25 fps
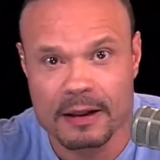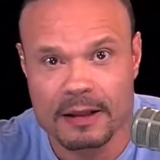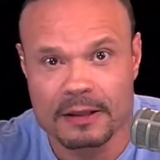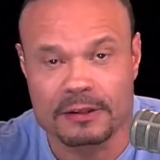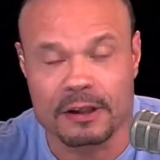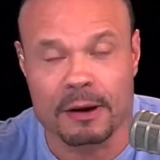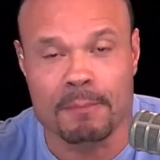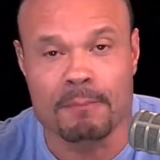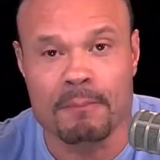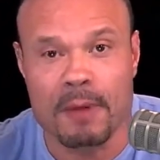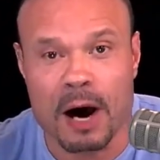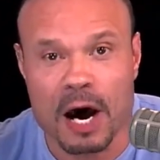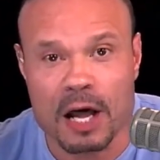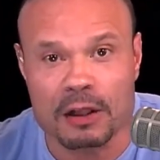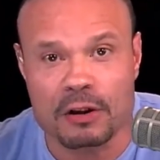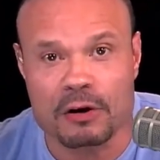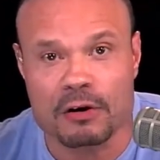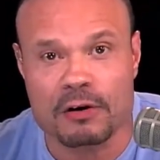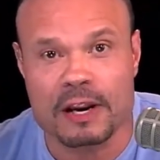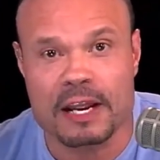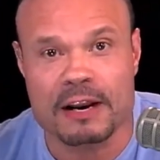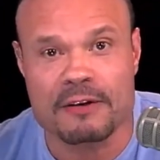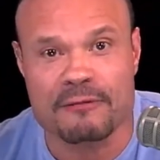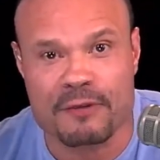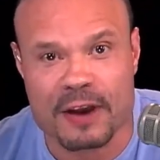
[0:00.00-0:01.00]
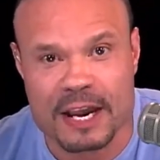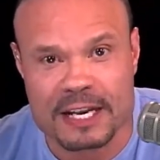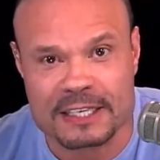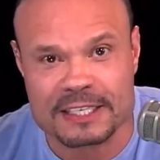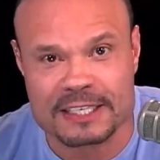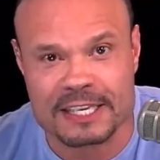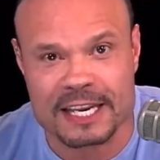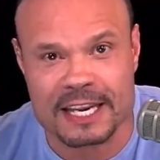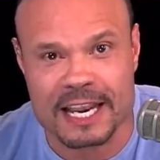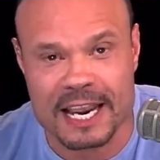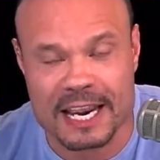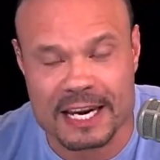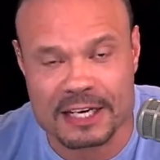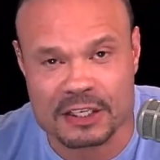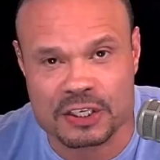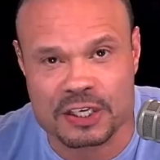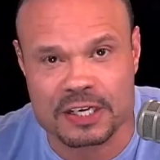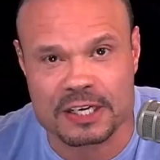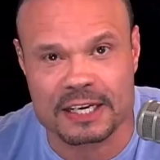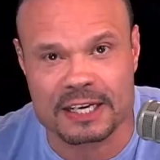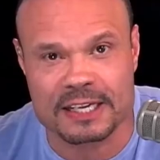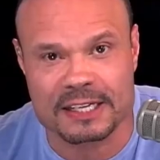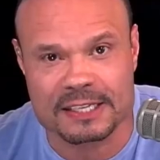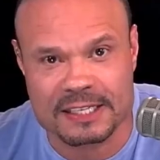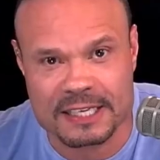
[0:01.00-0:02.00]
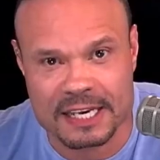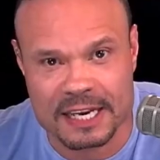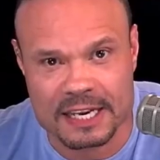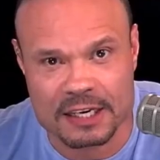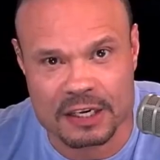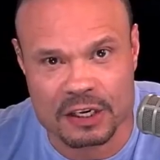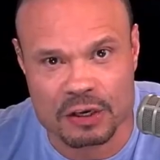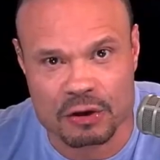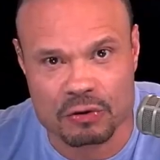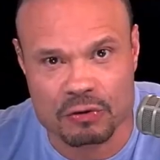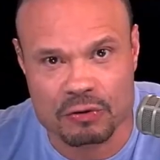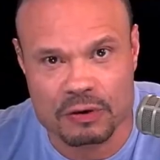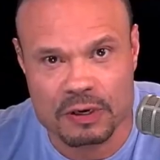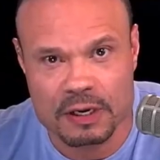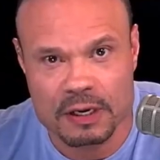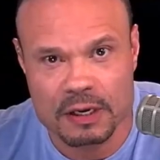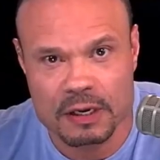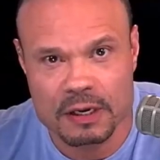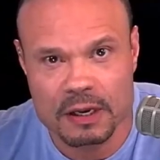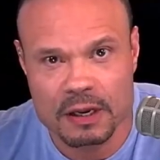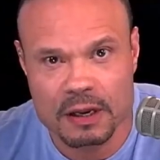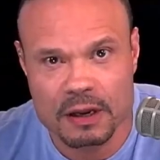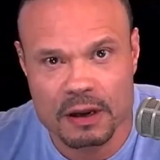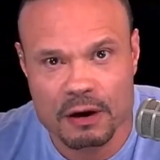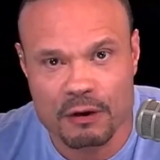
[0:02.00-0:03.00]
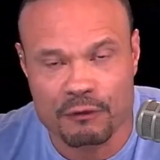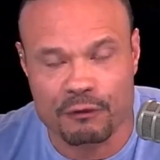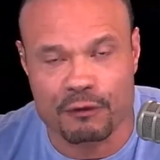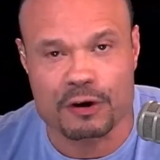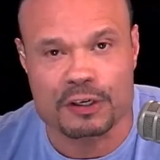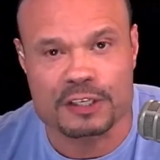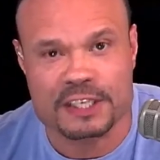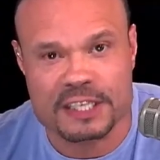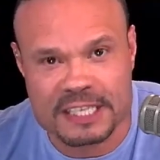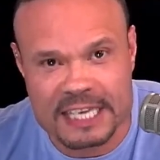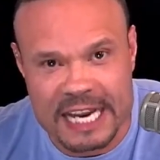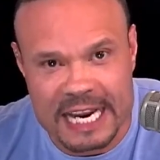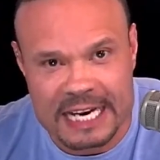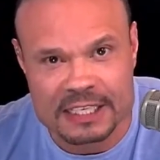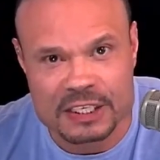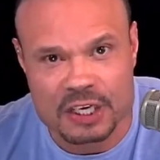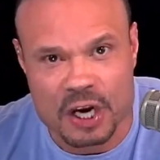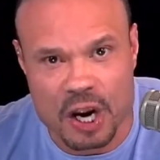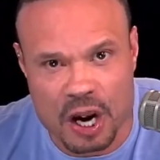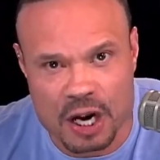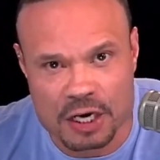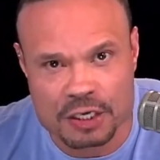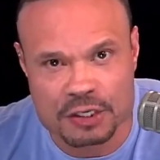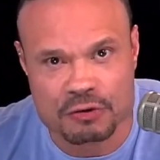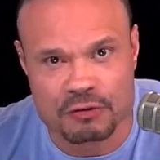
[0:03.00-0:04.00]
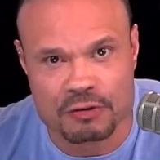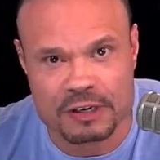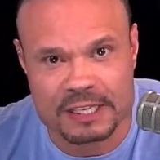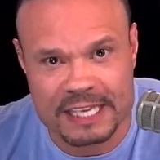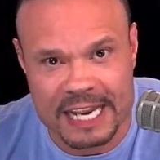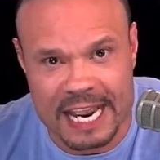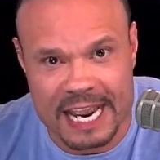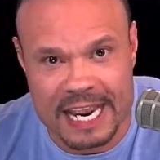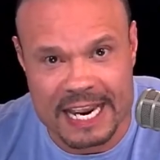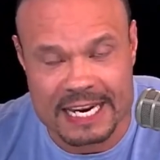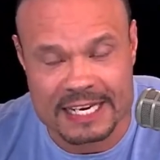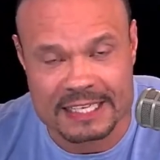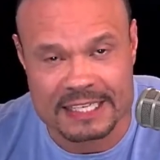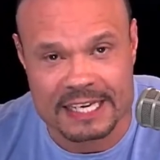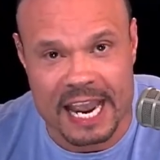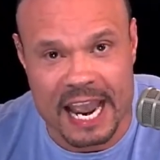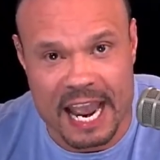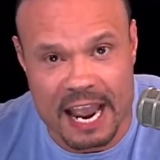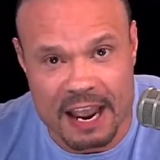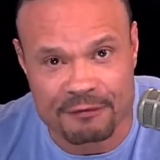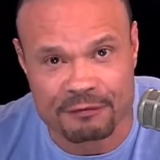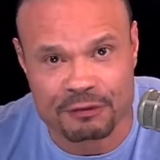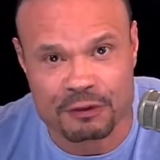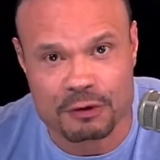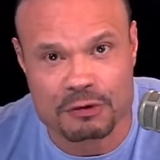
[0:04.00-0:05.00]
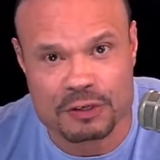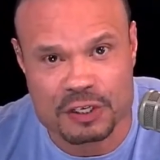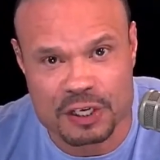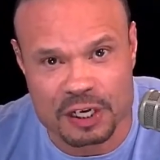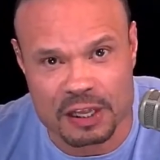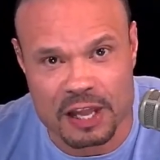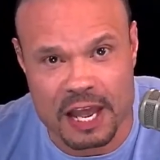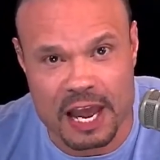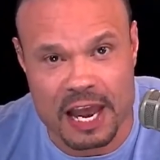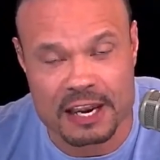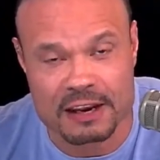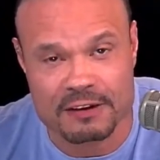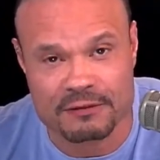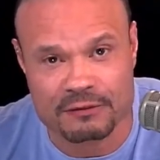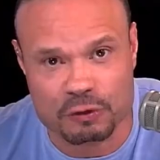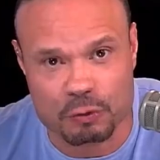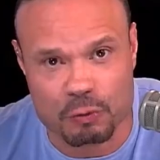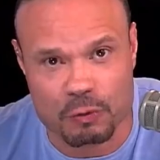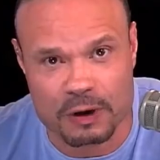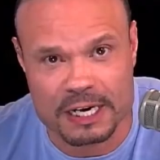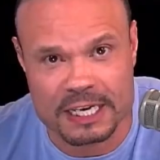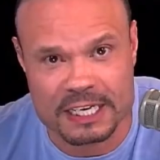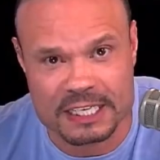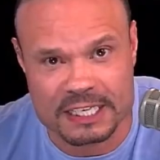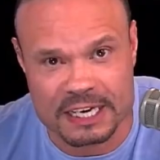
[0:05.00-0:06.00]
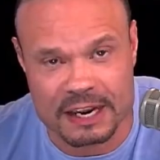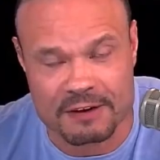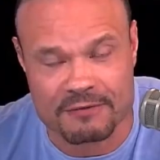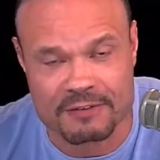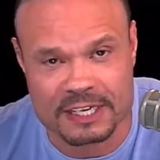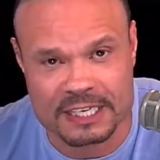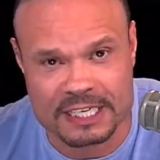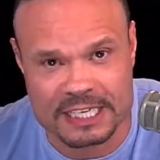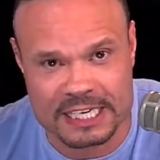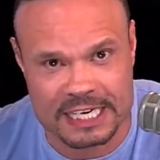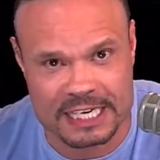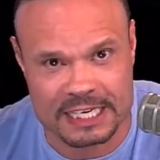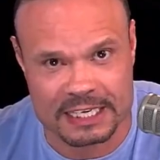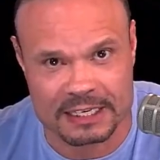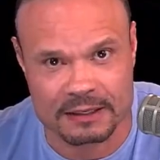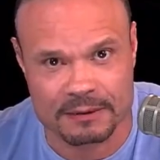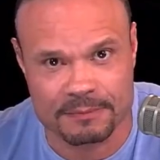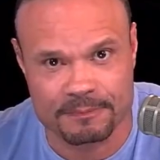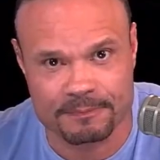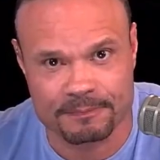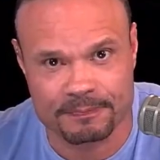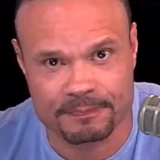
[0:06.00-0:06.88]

The Mueller investigation continued for 600 days after July of 2017,